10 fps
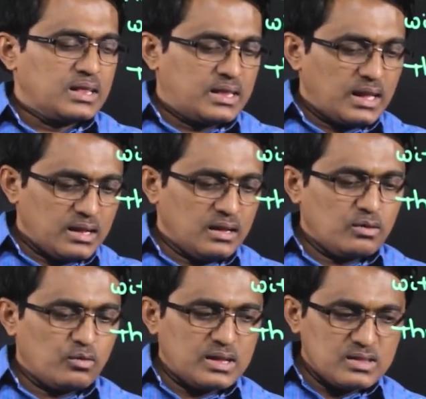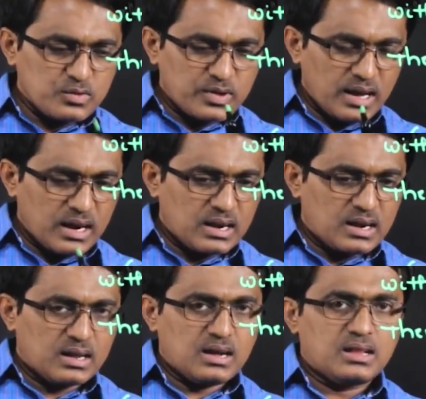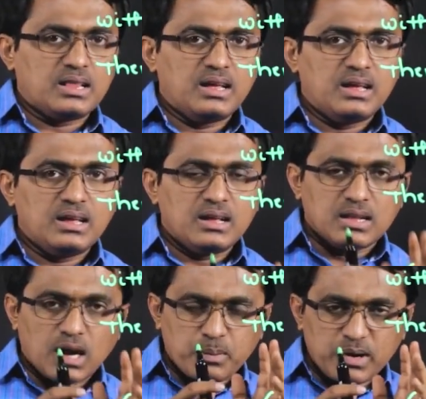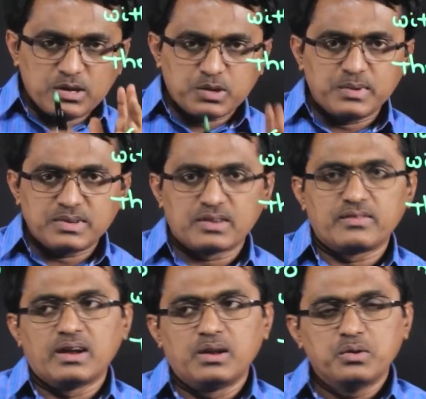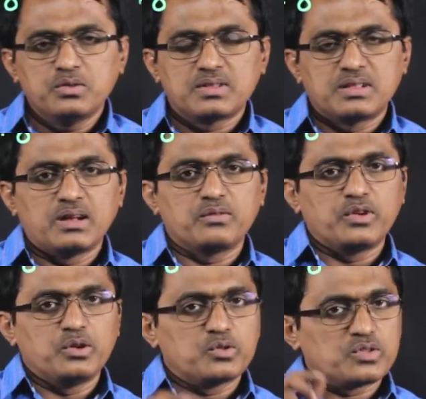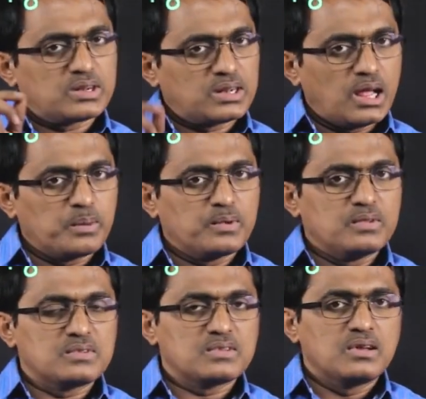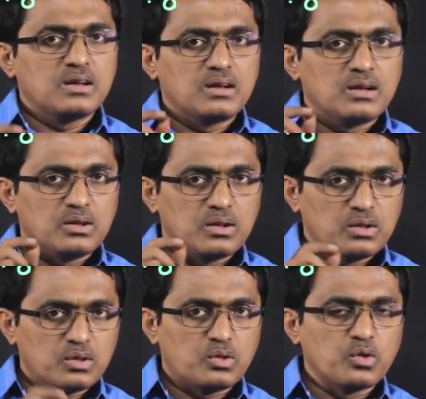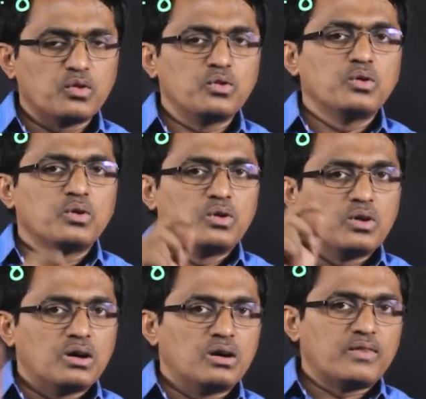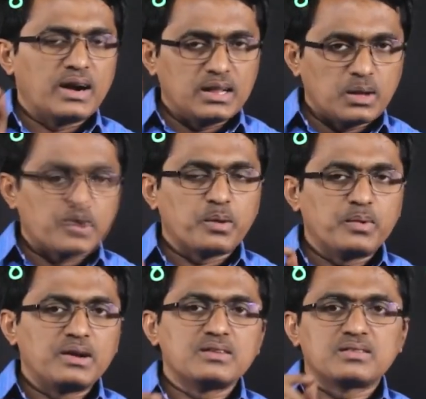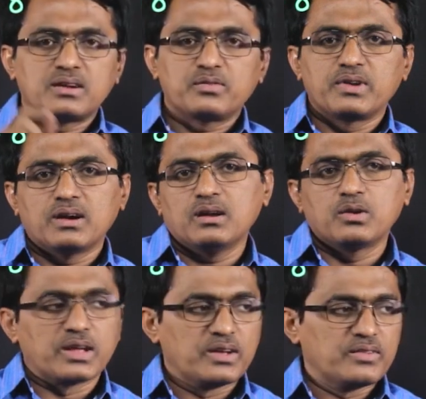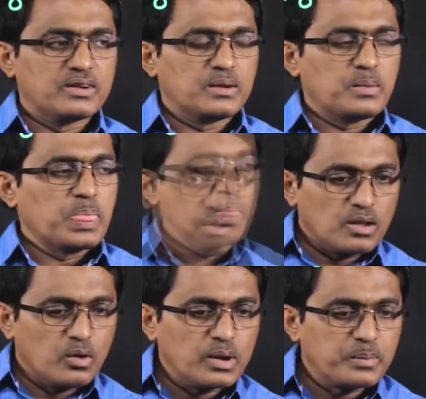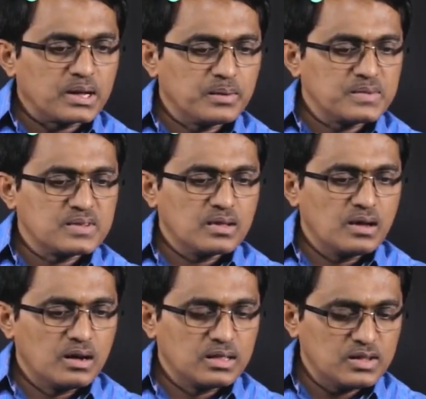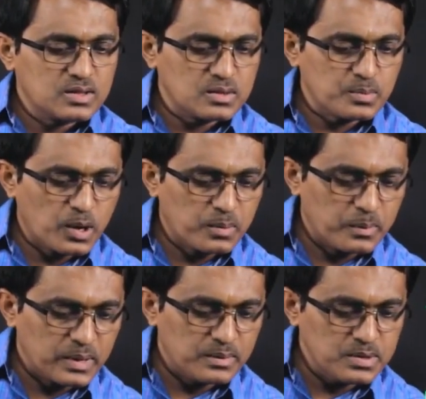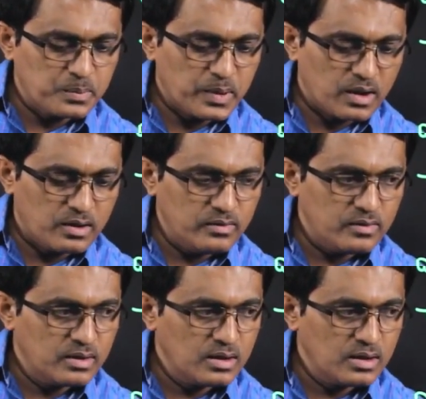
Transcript: Then once we had the normal distribution values, then we used tables to find the probabilities that we are looking for. Now it becomes, this problem becomes P of